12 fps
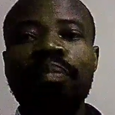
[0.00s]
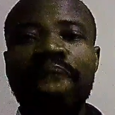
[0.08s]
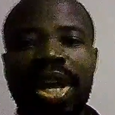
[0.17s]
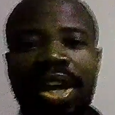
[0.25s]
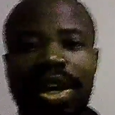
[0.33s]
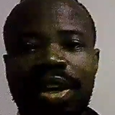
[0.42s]

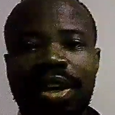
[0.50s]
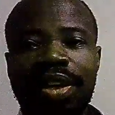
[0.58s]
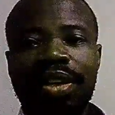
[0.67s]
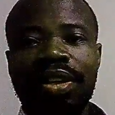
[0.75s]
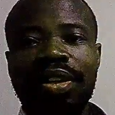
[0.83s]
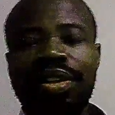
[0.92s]
Mene,
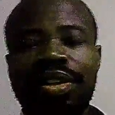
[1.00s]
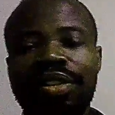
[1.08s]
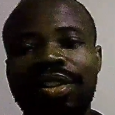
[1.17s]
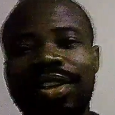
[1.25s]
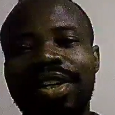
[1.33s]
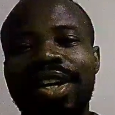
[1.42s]

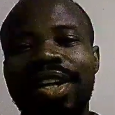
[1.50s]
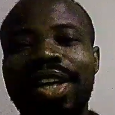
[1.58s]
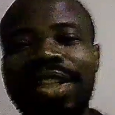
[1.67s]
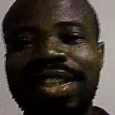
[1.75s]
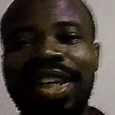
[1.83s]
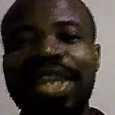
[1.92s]

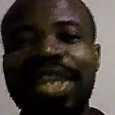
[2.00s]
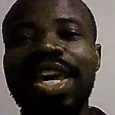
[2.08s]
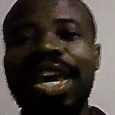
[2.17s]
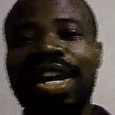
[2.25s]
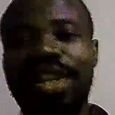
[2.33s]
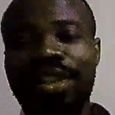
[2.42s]

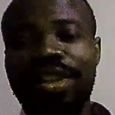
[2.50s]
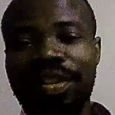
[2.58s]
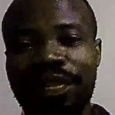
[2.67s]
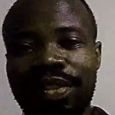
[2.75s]
Tekel,